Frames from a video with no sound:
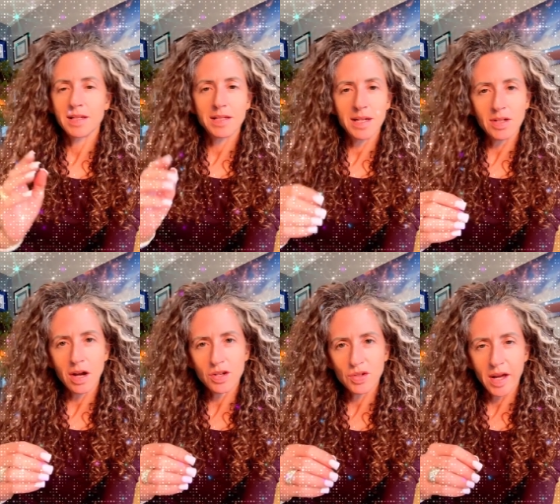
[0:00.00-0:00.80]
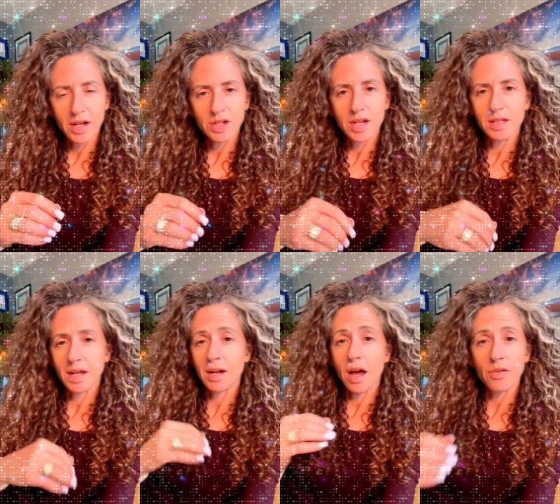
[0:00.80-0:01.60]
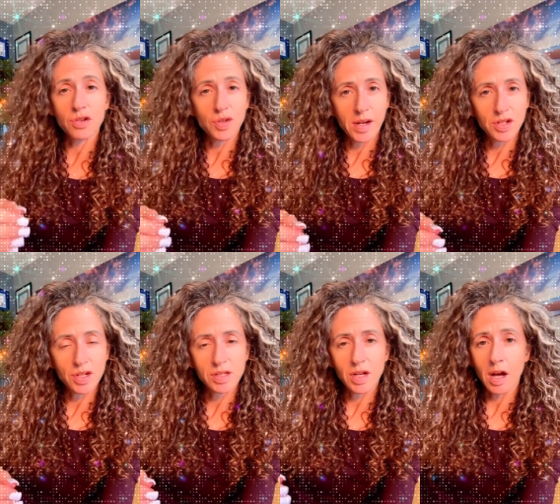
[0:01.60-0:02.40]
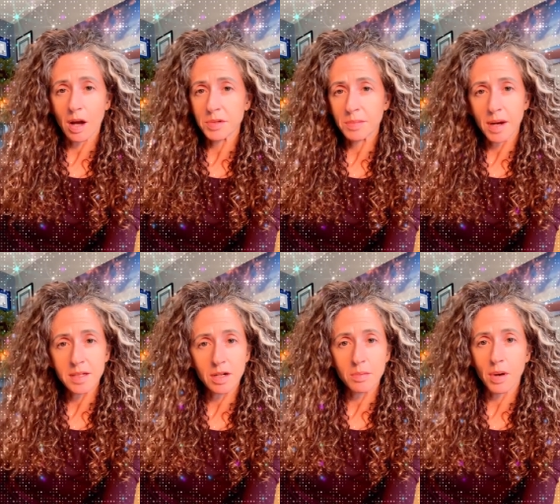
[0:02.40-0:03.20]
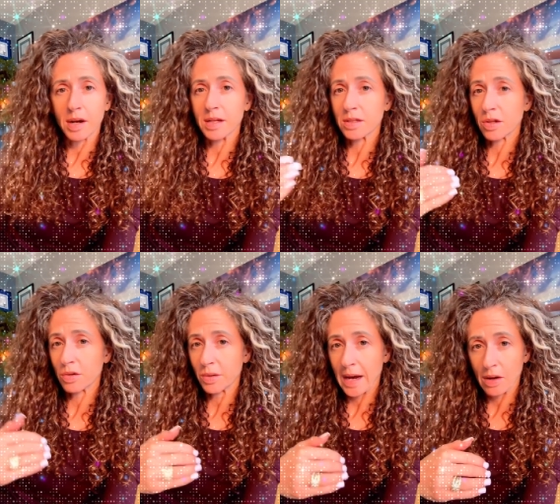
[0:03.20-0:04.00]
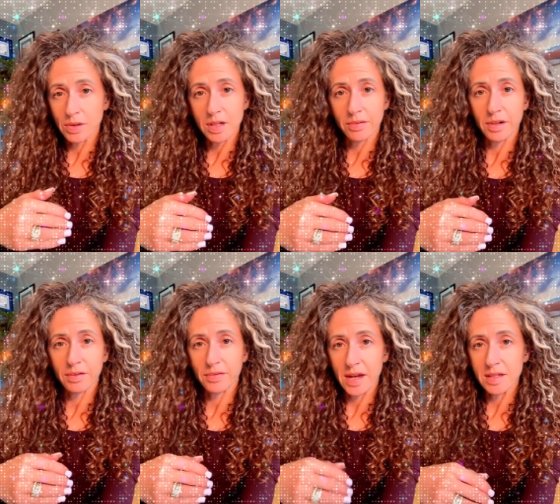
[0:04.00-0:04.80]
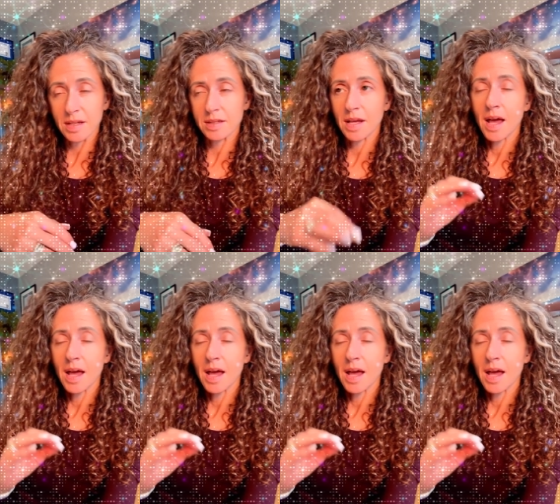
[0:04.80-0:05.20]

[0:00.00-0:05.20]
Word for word: detox strategies, and other strategies to optimize their bodies throughout the different phases